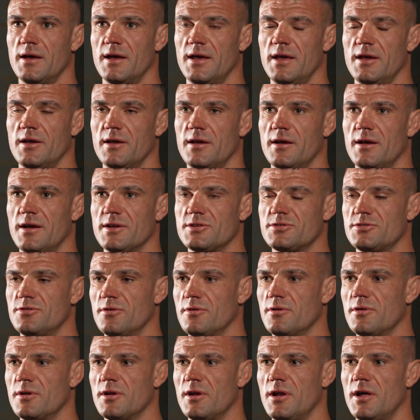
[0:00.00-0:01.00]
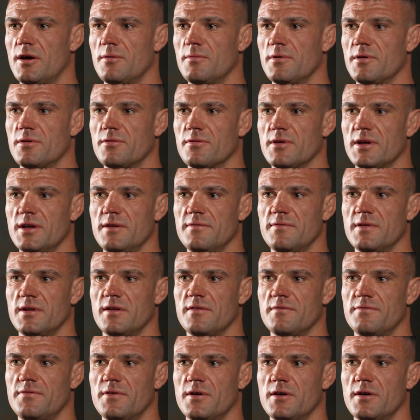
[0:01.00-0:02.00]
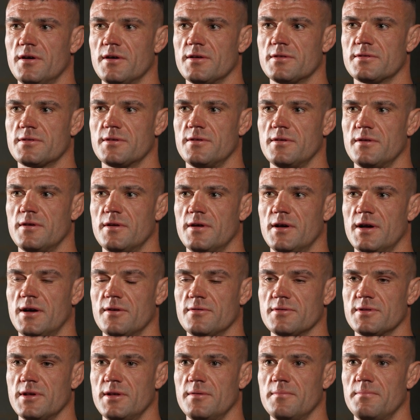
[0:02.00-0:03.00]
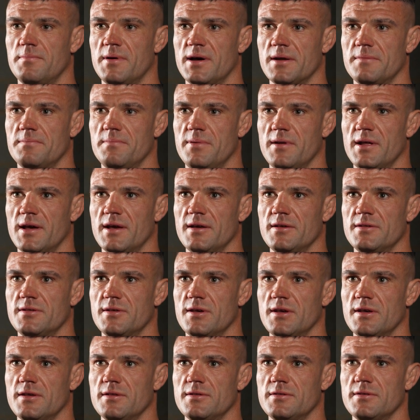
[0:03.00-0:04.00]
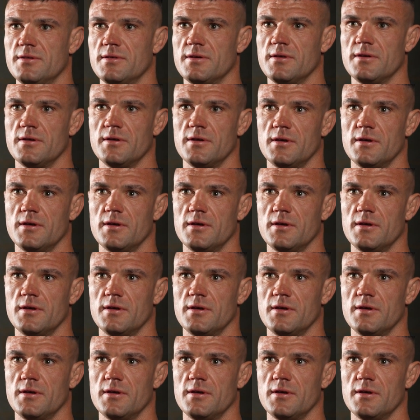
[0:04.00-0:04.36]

I struggled a lot with grieving at first. I was in bad places,